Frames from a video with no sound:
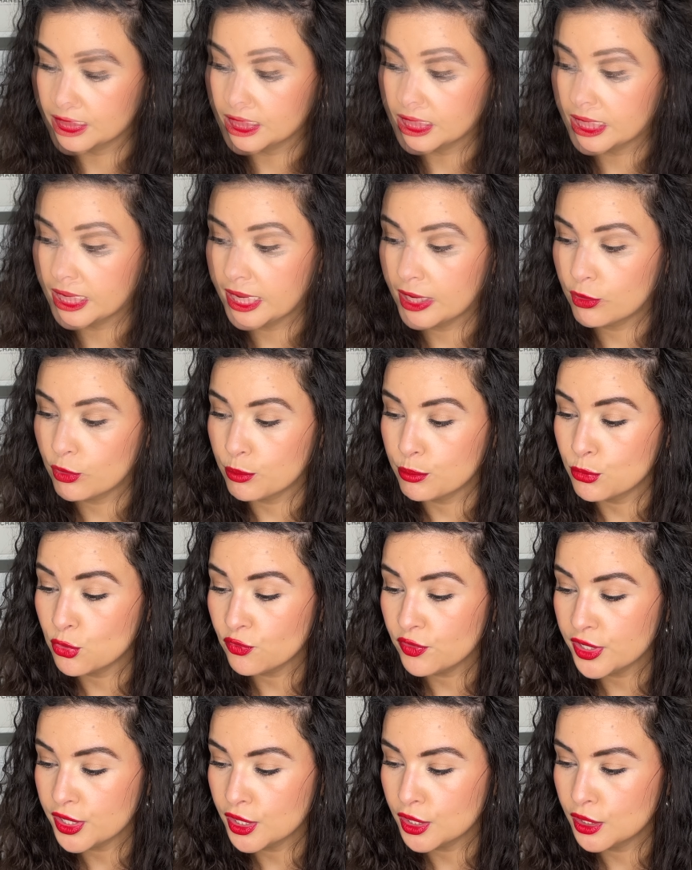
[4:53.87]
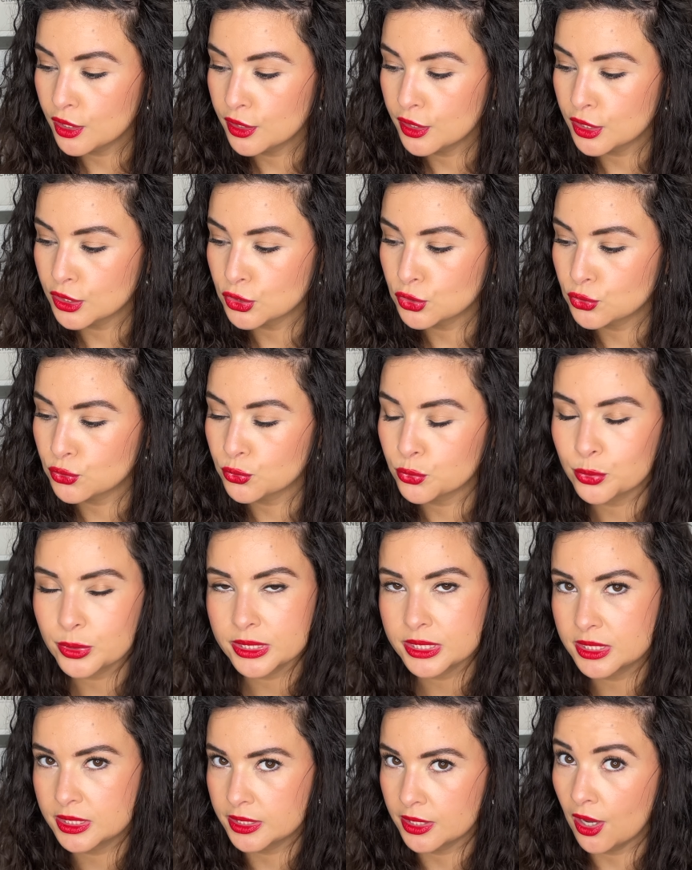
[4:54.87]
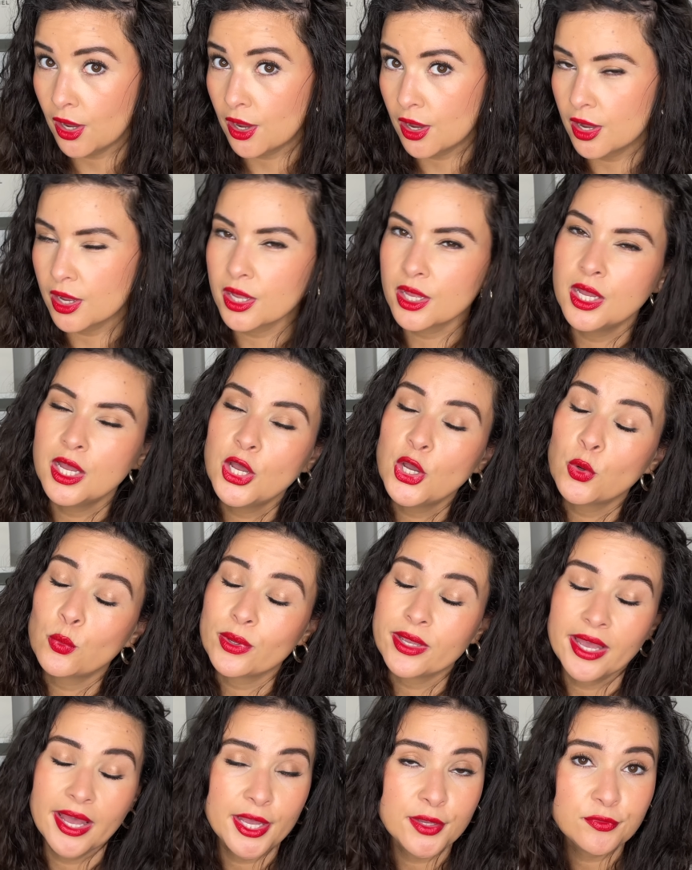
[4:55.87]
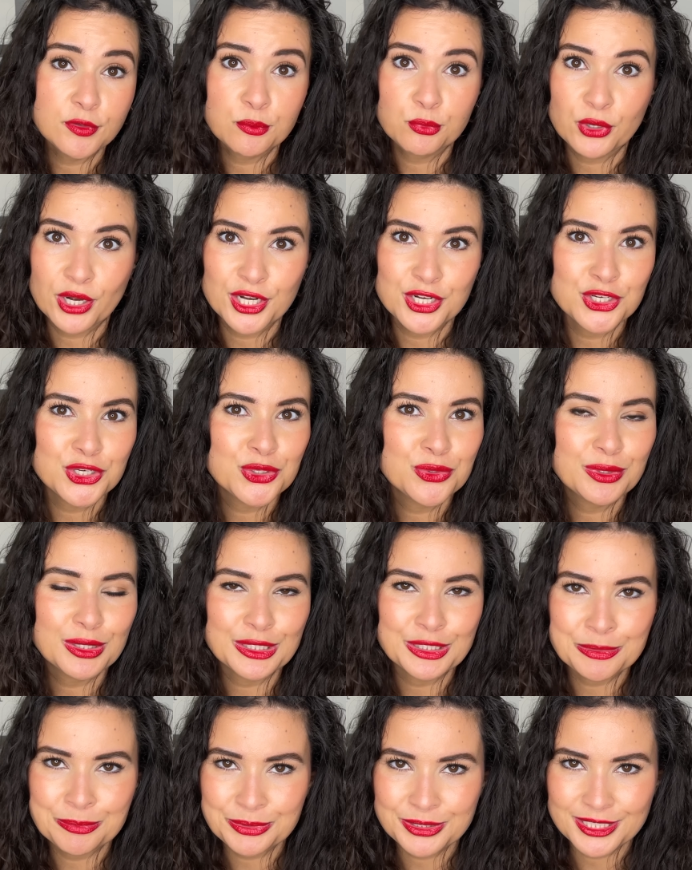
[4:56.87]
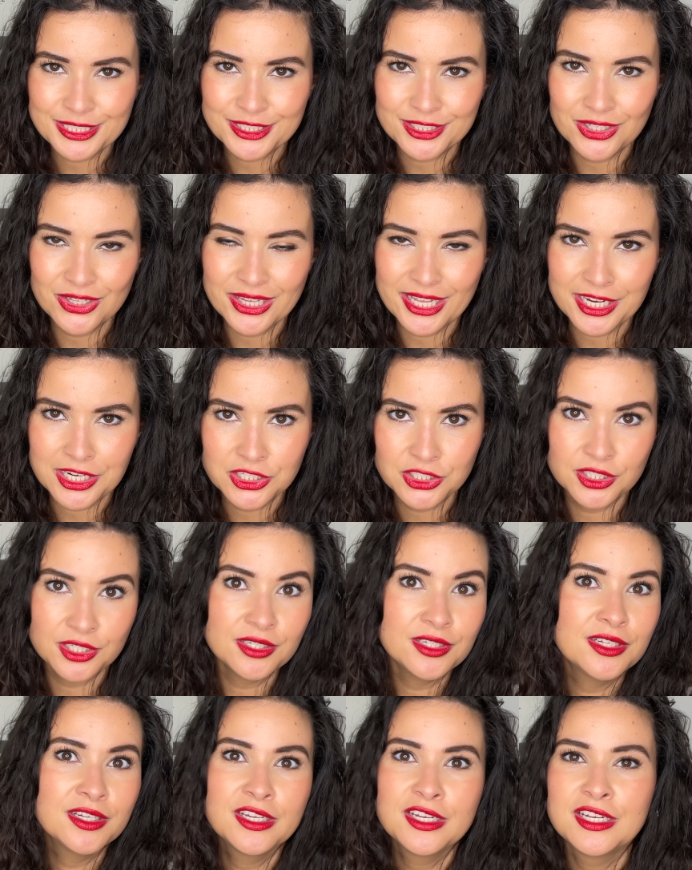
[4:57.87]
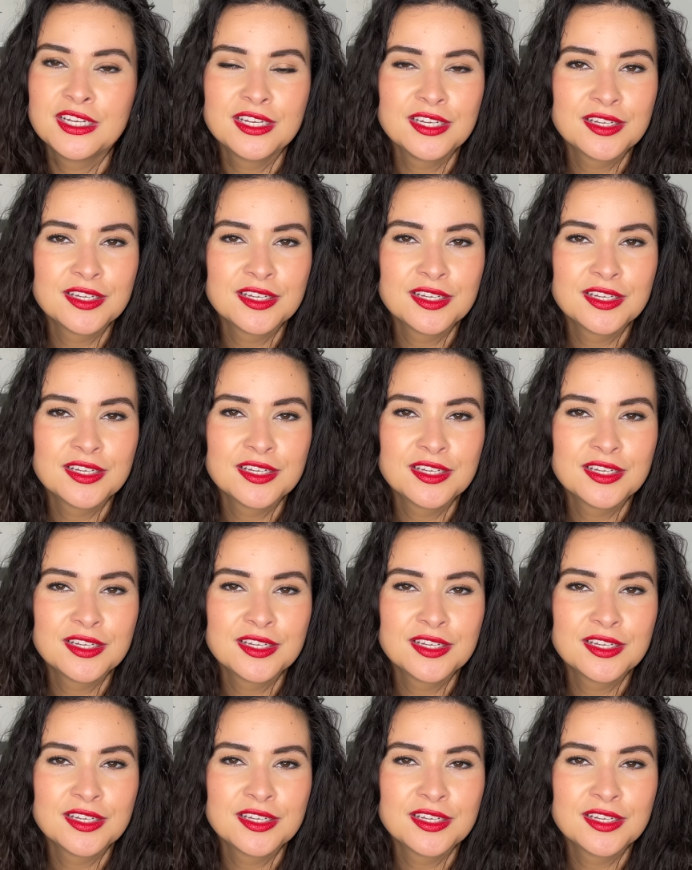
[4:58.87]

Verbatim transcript: Now, moving on to Dior. We have a brand new lipstick collection.